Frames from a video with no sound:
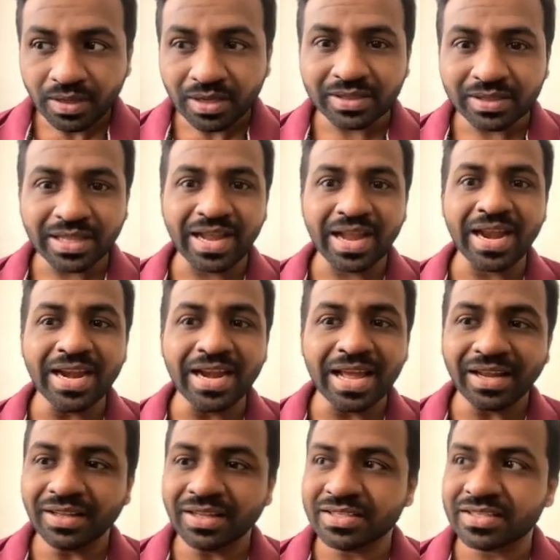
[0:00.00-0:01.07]
the head
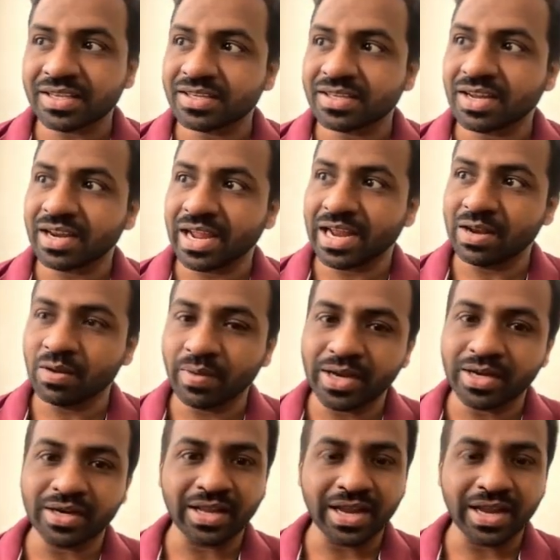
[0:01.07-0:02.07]
and the chest are elevated.